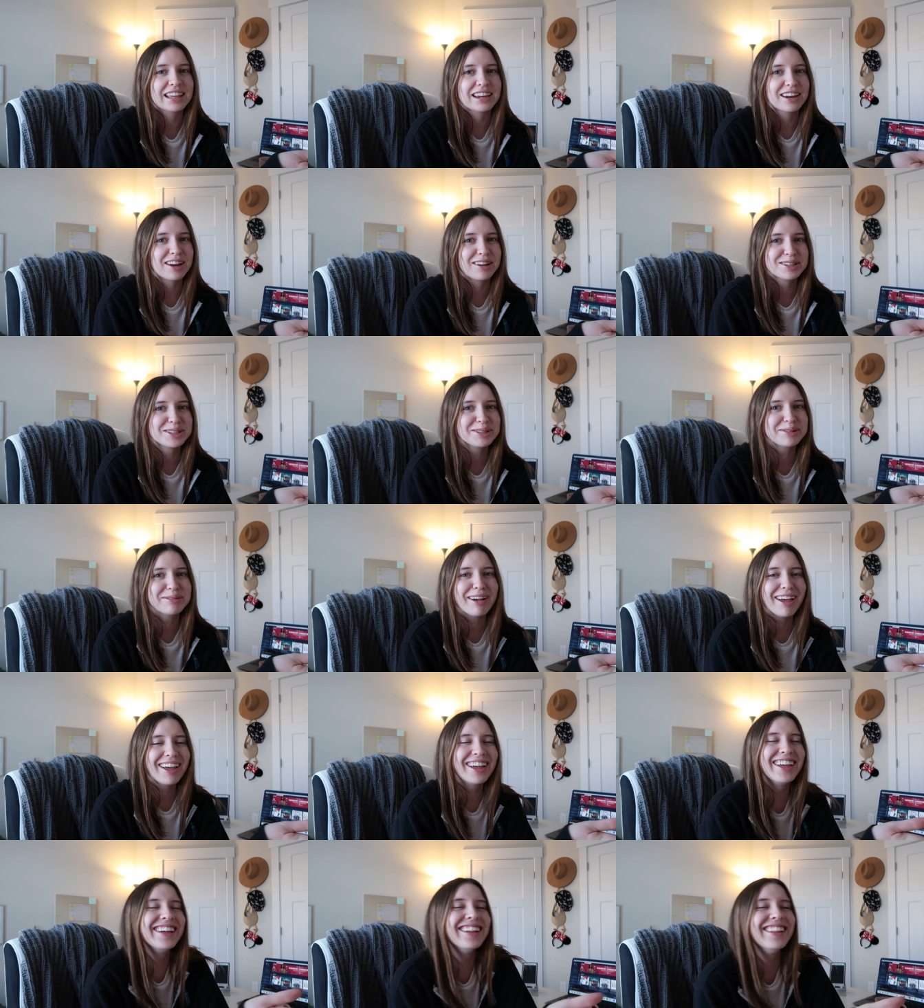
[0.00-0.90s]
they don't do
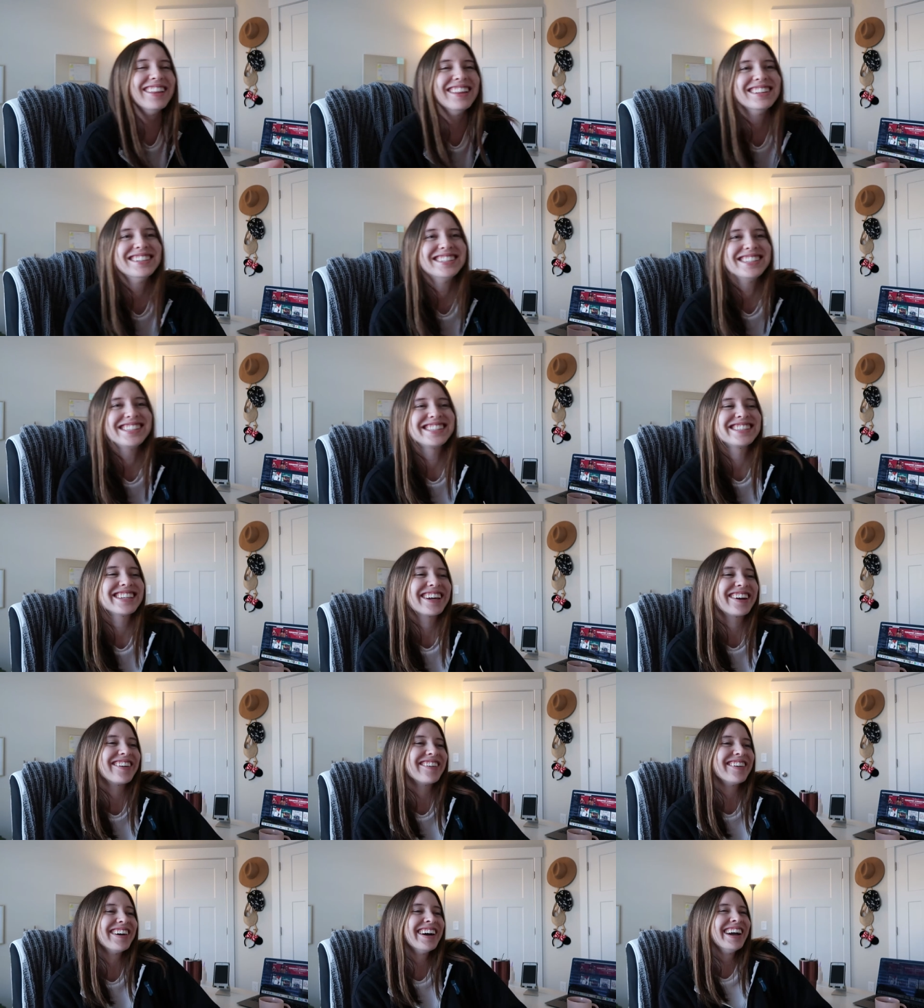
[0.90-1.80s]
well.
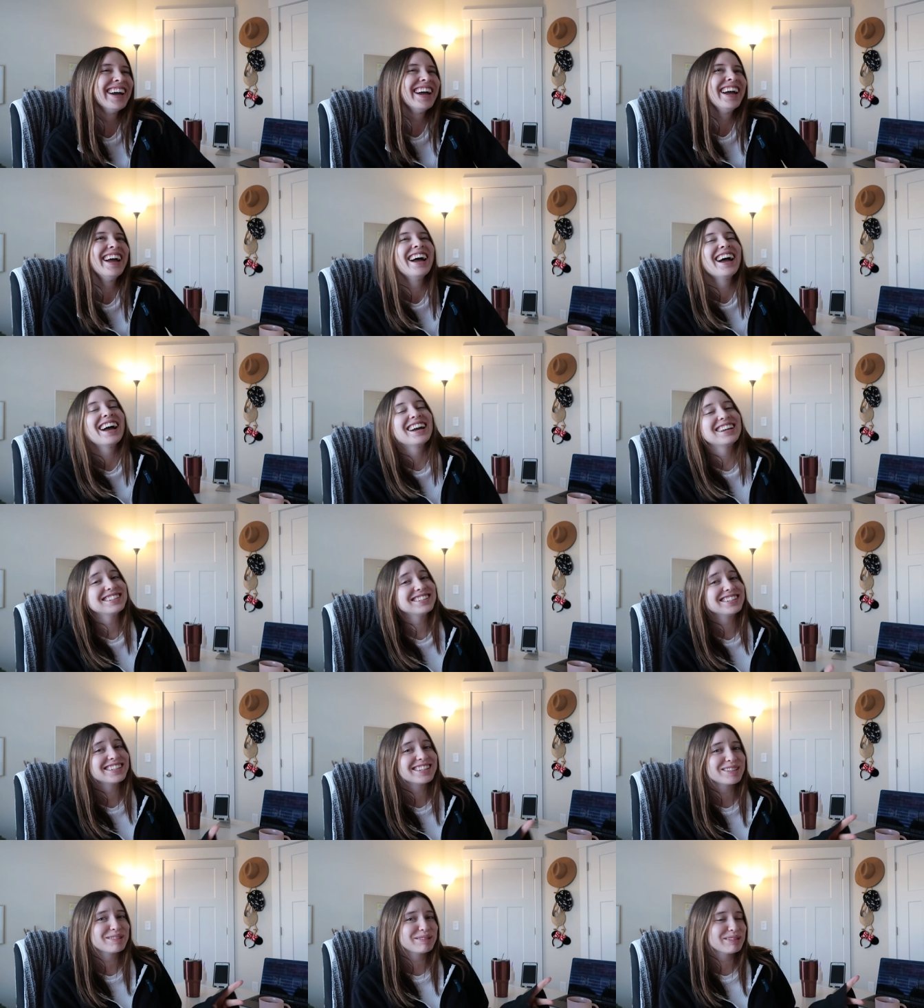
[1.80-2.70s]
So I just
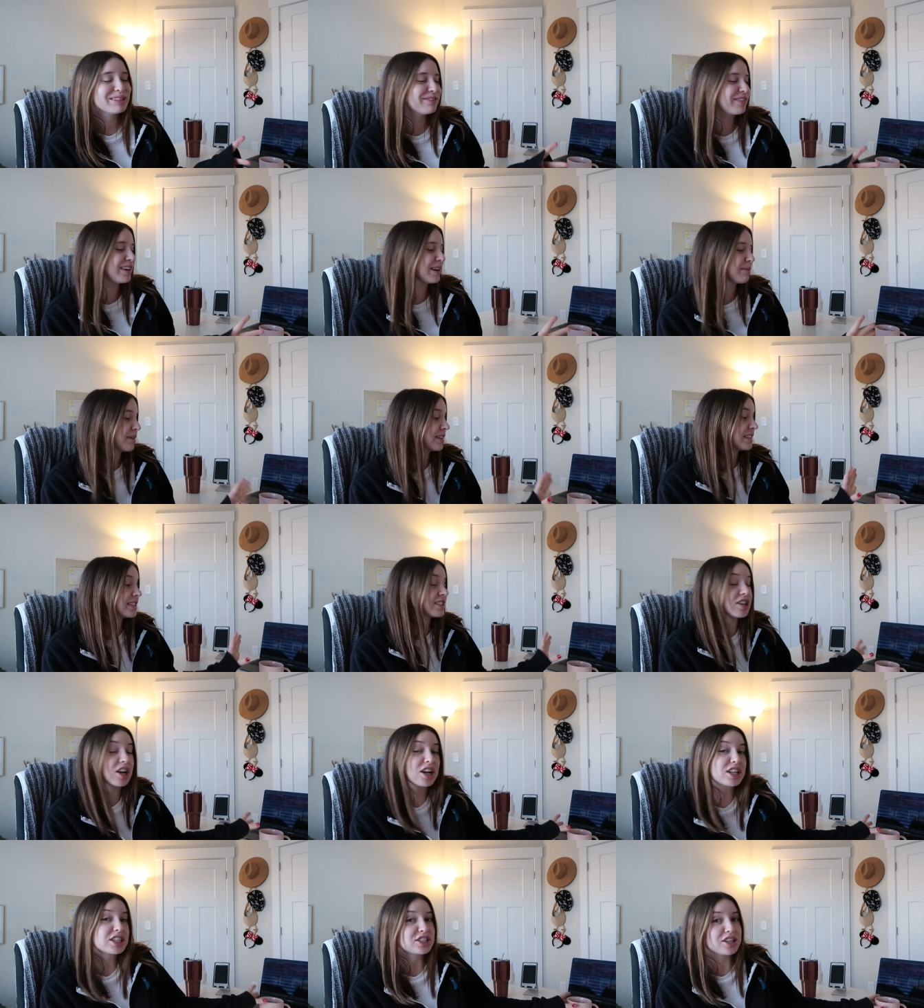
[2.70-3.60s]
think it's really funny, but
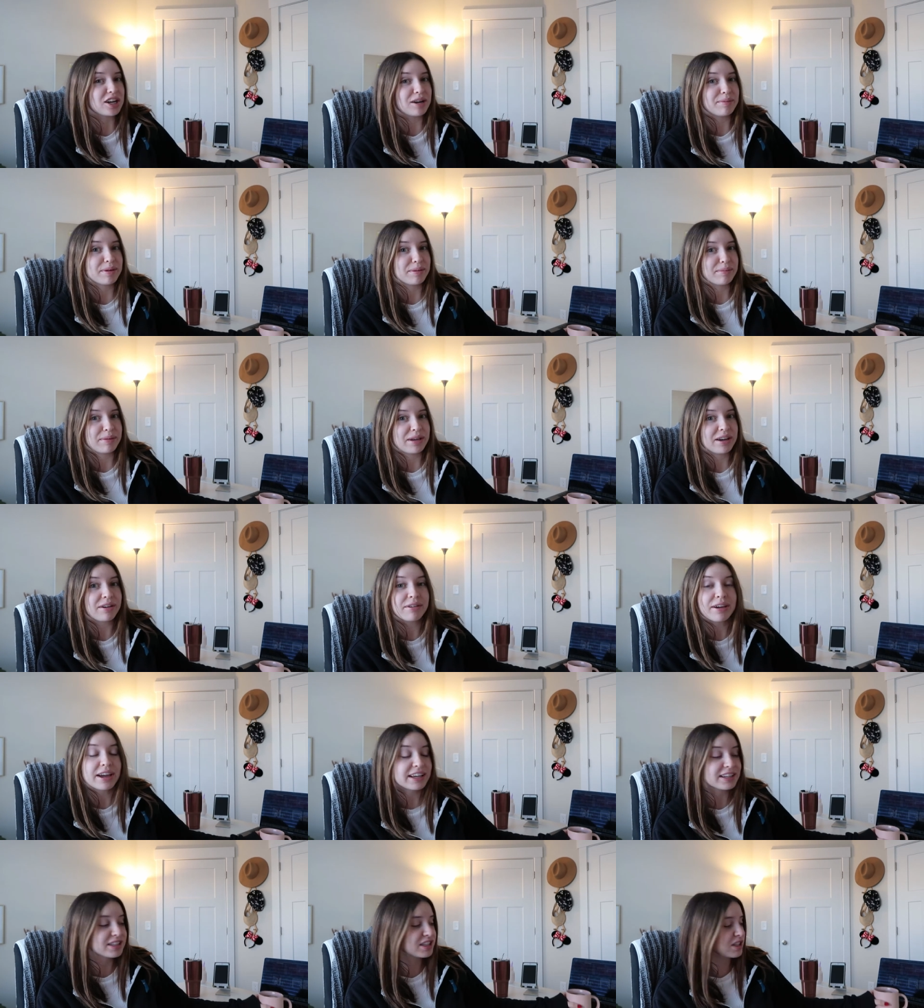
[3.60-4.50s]
it's not stopping me.
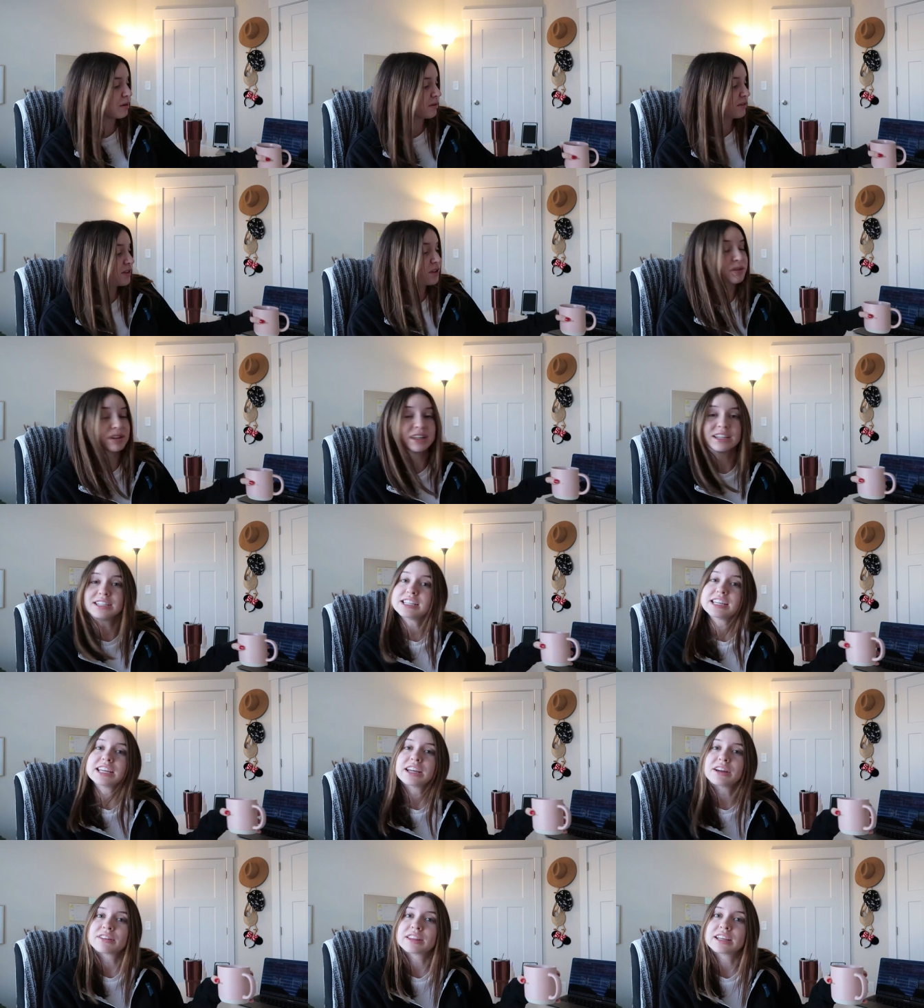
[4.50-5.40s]
Okay, so if you need
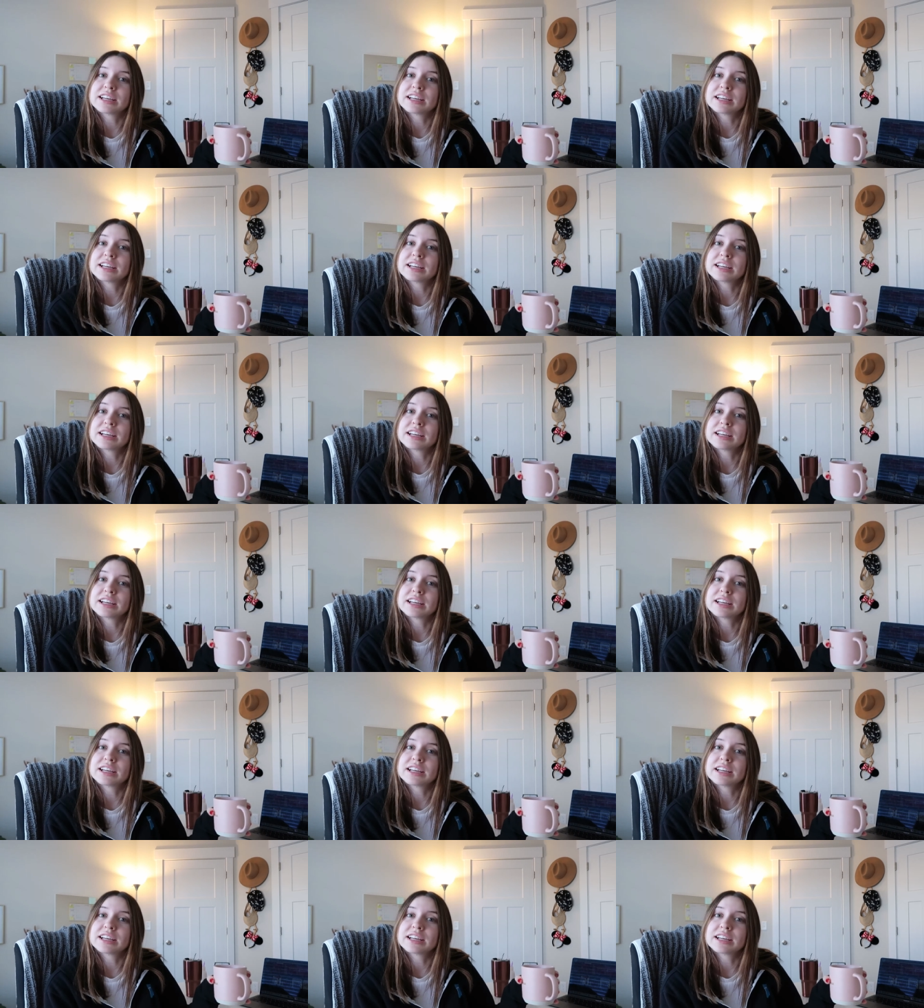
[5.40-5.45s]
to hear